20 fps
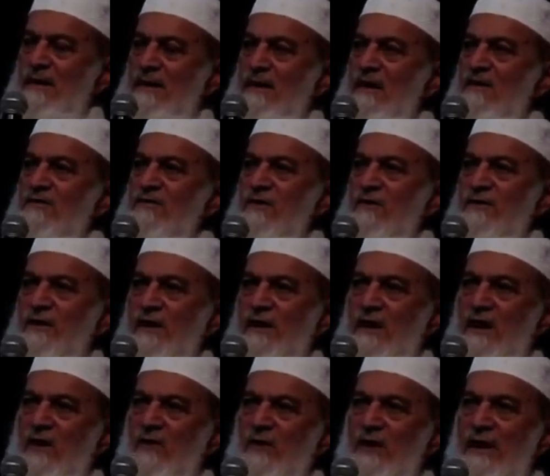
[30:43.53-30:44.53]
gift of
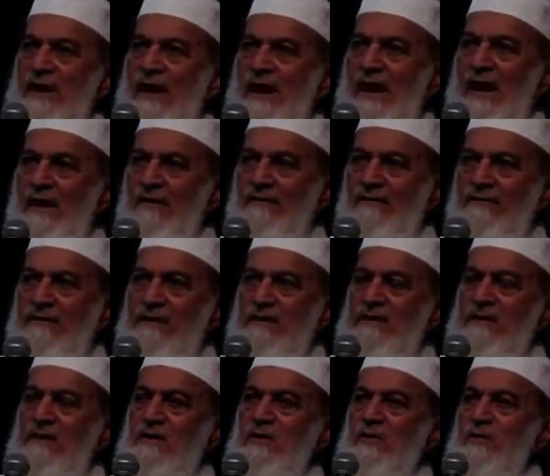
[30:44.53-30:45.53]
Allah we have,
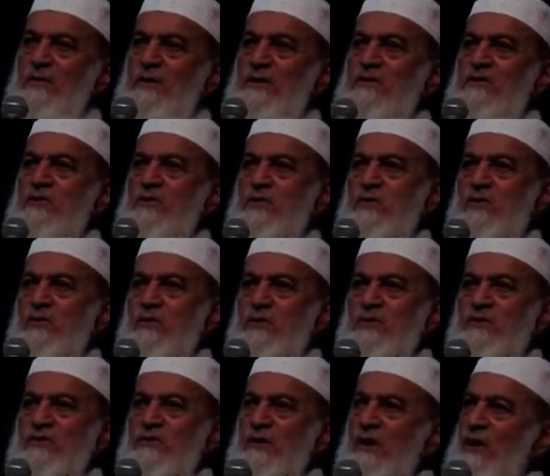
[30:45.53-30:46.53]
we should
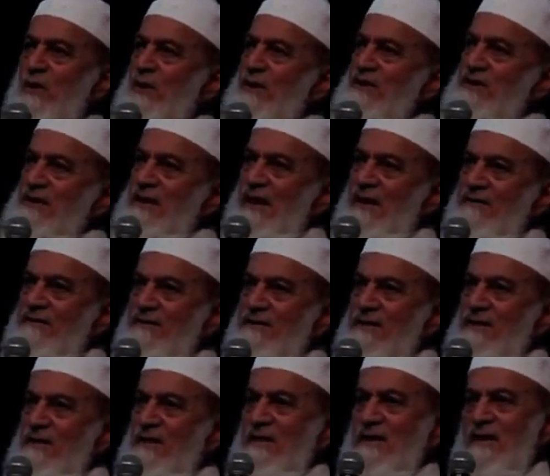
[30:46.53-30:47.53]
use for ourselves
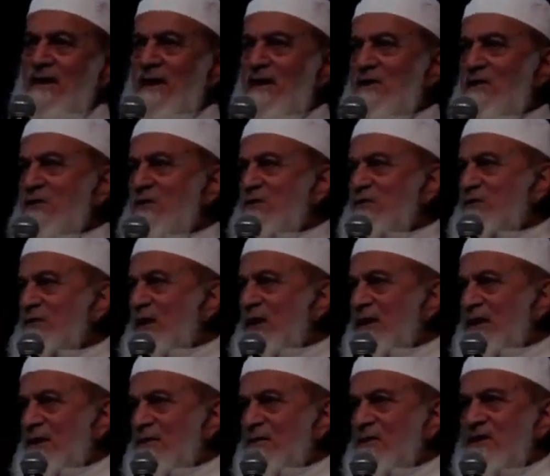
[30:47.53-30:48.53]
and use for
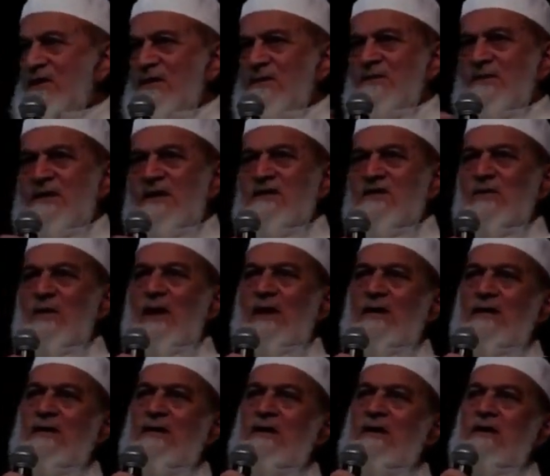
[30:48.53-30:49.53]
other Muslims as
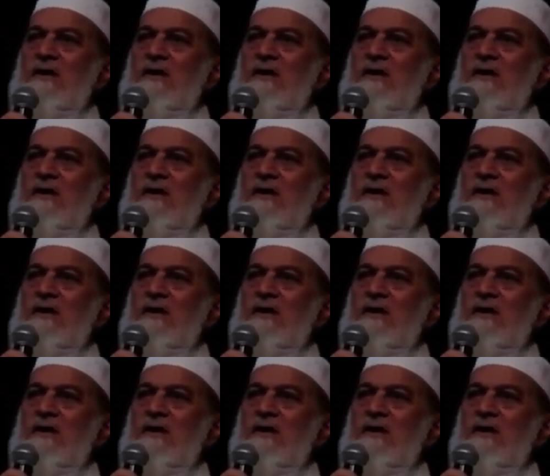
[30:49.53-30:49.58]
well,